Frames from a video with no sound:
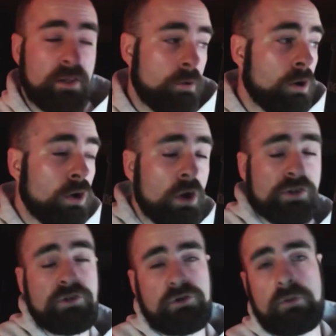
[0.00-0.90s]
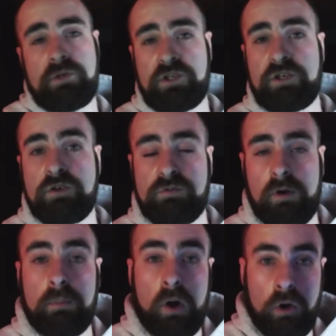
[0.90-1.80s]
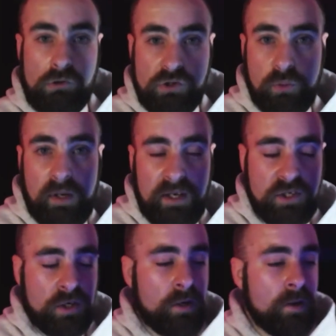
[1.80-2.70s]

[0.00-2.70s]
There are lots of streamers to choose from on Twitch.